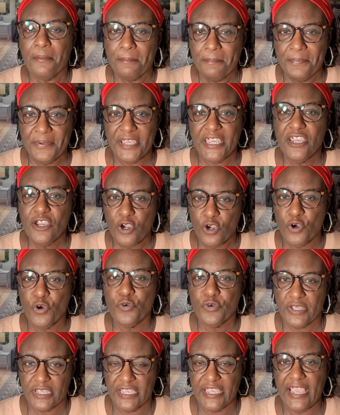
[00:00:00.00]
Be
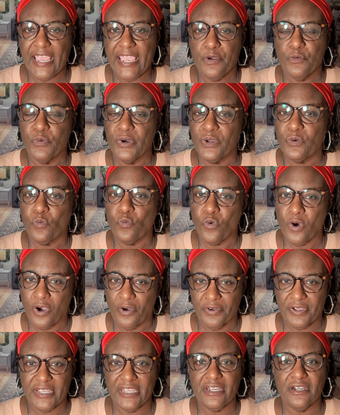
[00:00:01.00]
okay with
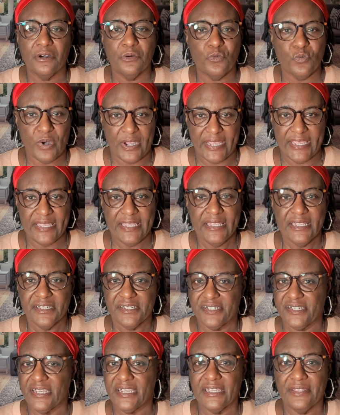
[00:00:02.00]
walking away
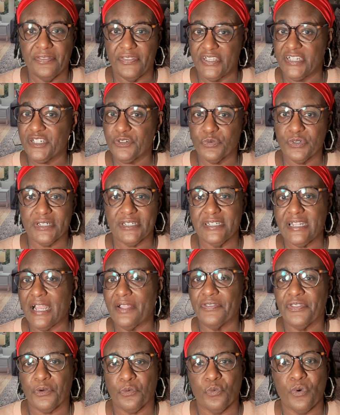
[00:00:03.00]
saying this was
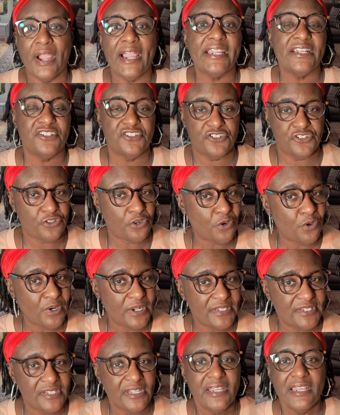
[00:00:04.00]
not the right
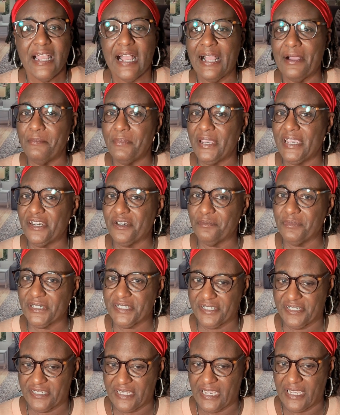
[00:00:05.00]
choice. I made a
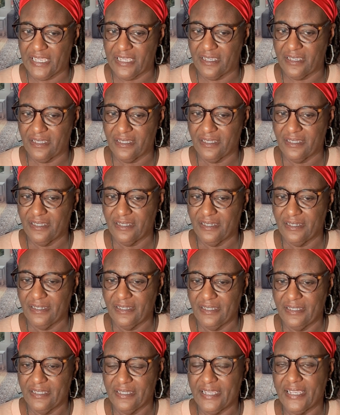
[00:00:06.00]
mistake.
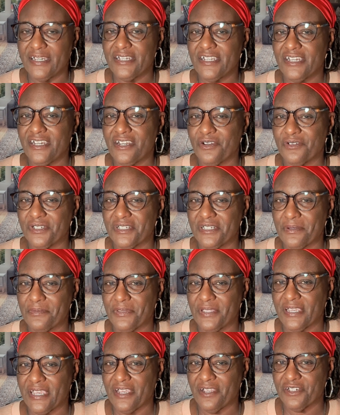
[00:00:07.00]
And you know
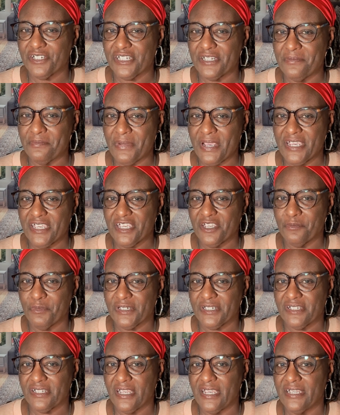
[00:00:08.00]
something else? In making
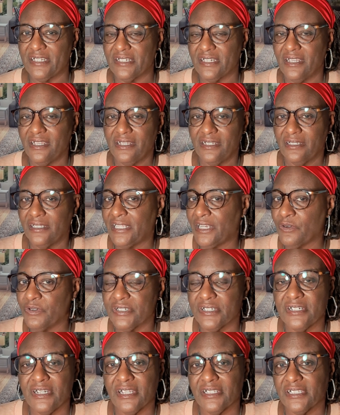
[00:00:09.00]
mistakes, there
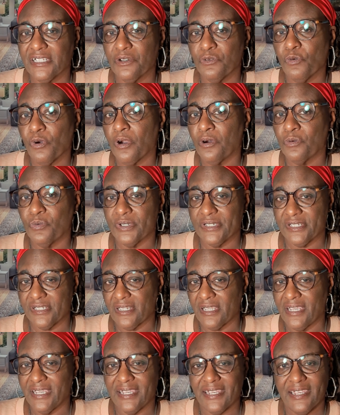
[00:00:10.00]
is nothing wrong with
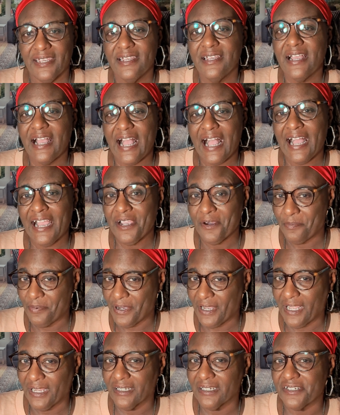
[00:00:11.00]
saying, I
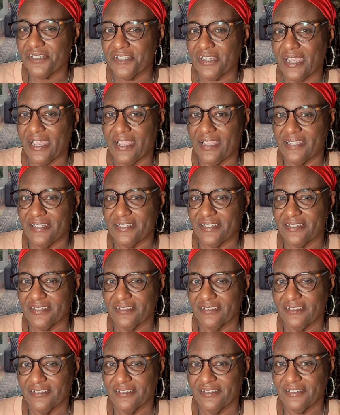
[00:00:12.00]
apologize.
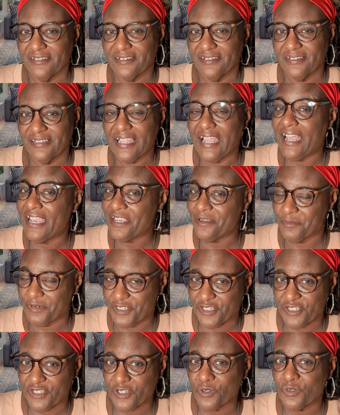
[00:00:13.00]
I am
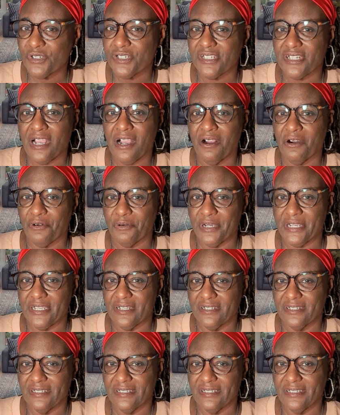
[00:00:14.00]
so sorry.